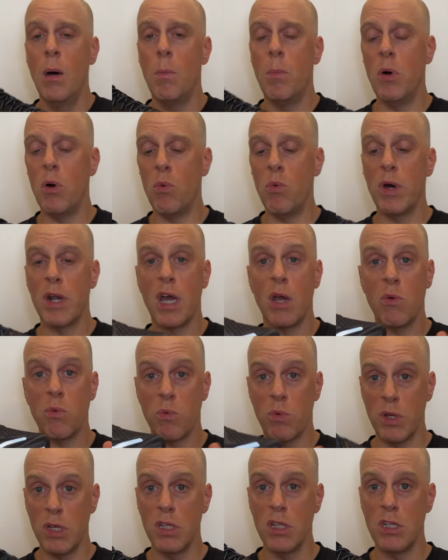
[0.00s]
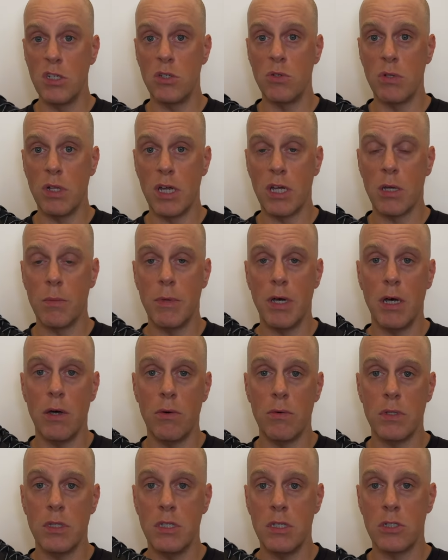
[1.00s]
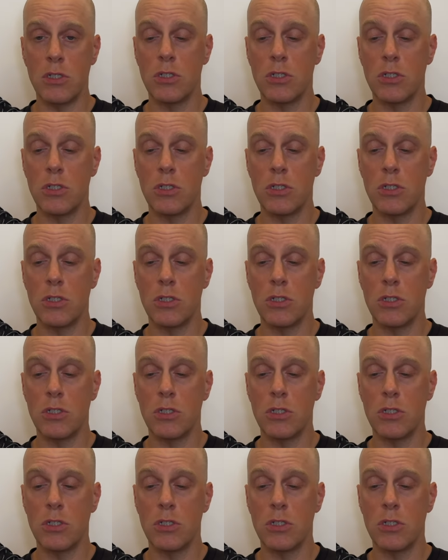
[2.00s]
But what I really do like about this